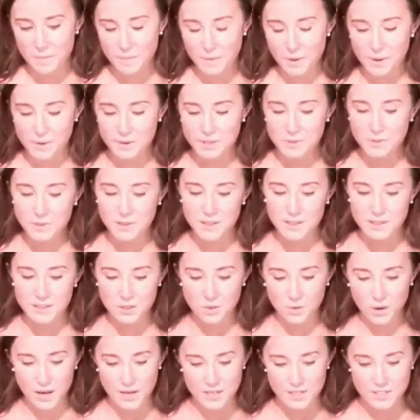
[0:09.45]
Posed with this
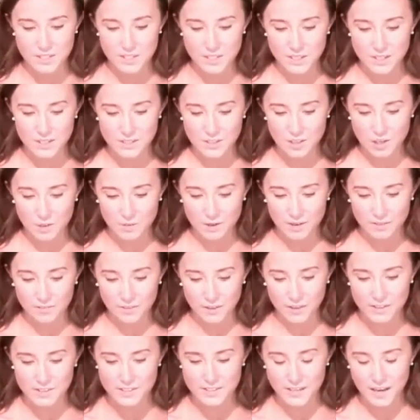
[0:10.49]
question during my
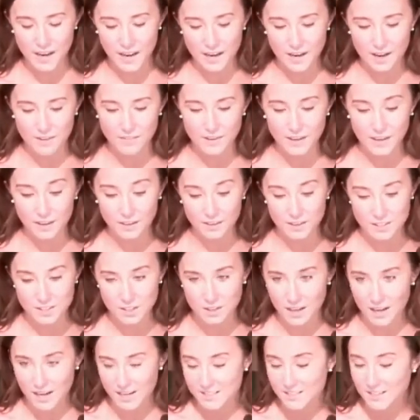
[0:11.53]
first day of English
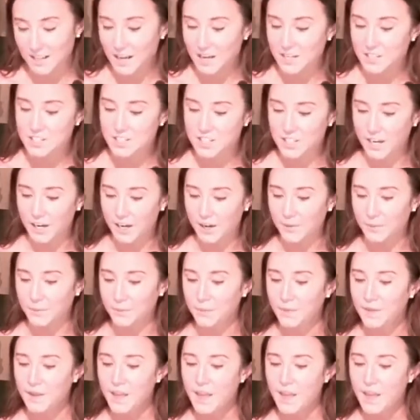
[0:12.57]
class last year,